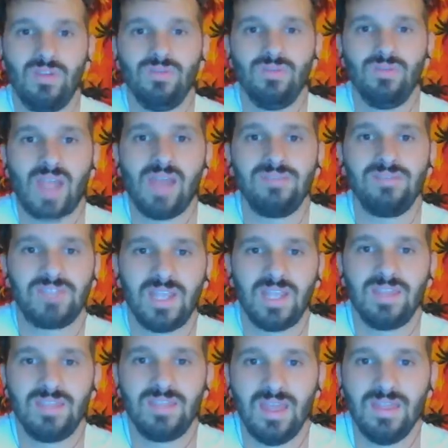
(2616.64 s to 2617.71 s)
was kind of
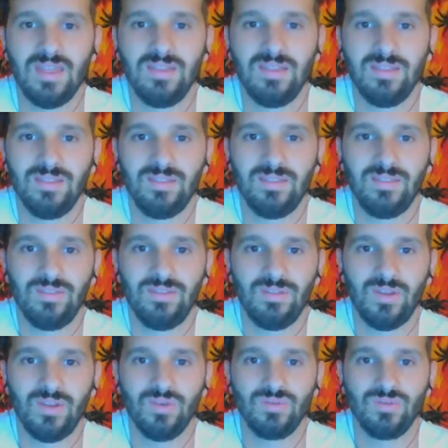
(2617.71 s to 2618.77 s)
saying that
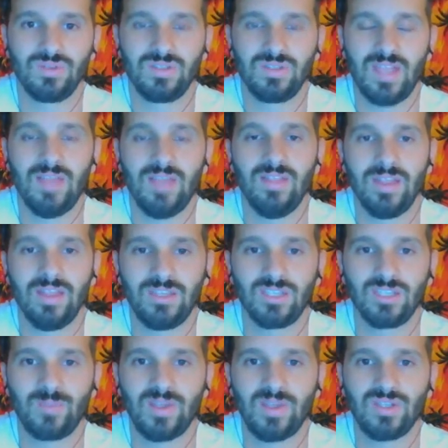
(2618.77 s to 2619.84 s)
like the
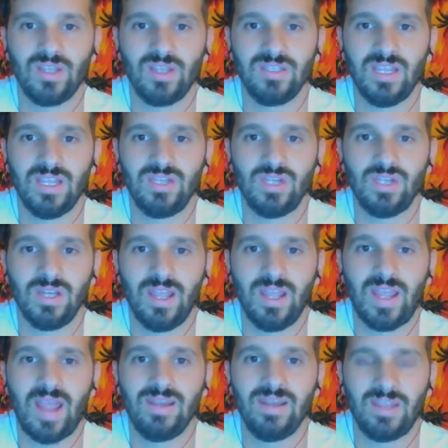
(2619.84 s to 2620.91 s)
specialization, it
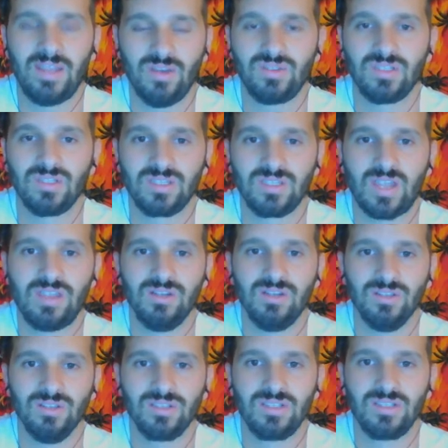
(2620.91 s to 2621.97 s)
kind of goes in
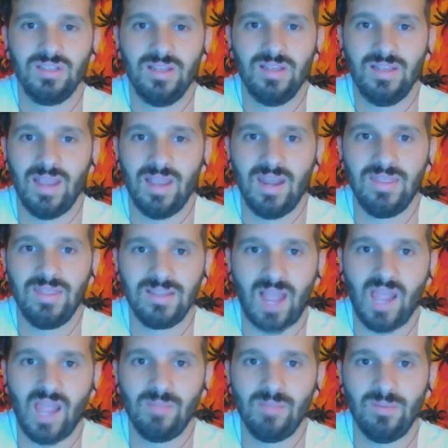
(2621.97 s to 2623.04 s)
cycles. And at the
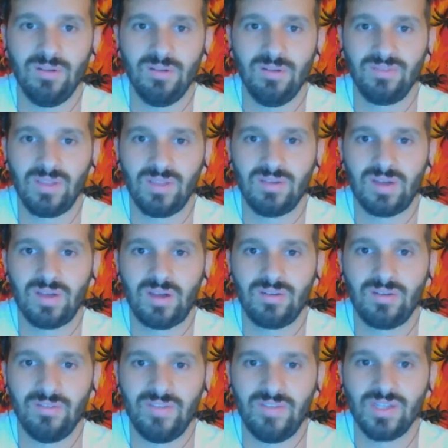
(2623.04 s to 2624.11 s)
time of
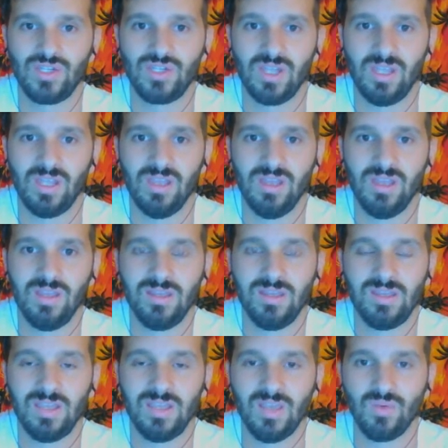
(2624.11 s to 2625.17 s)
Leonardo da Vinci,
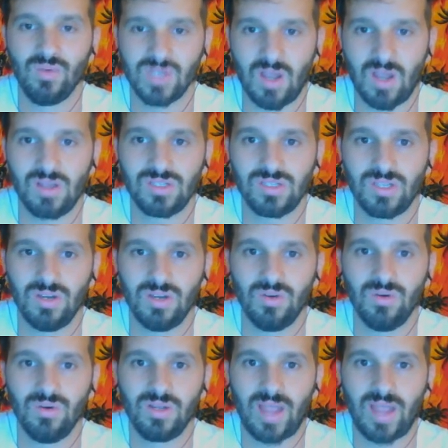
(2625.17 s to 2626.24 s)
it was
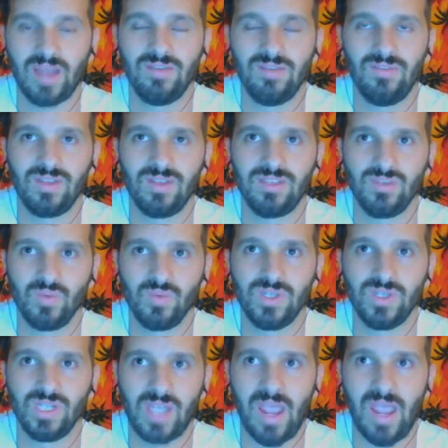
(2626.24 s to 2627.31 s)
also kind of like these
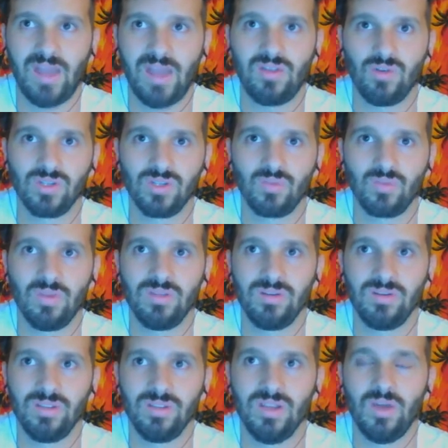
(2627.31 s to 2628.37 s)
rigid categories, whether,
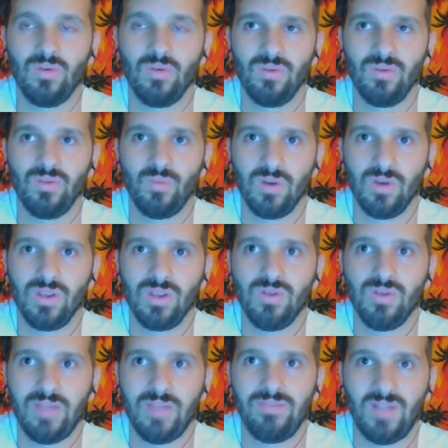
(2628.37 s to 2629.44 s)
you know, were
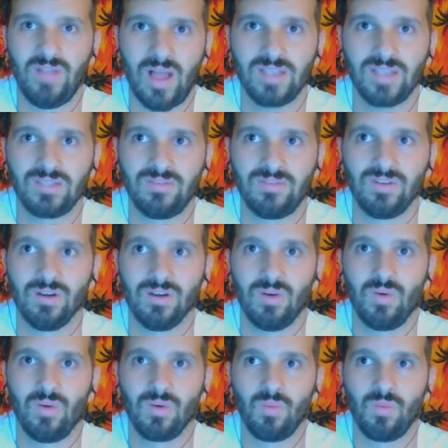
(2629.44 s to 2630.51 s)
you a philosopher
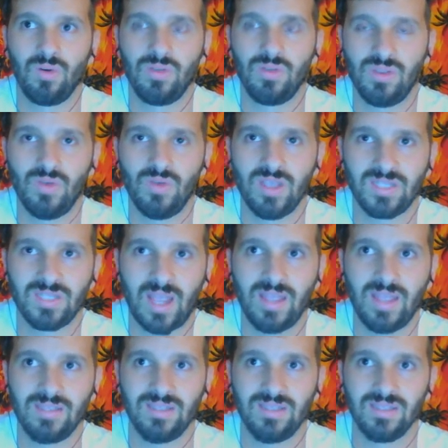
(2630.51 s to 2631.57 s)
or were you a
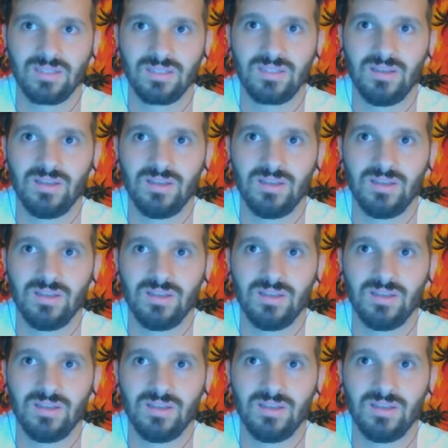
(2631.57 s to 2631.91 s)
scientist?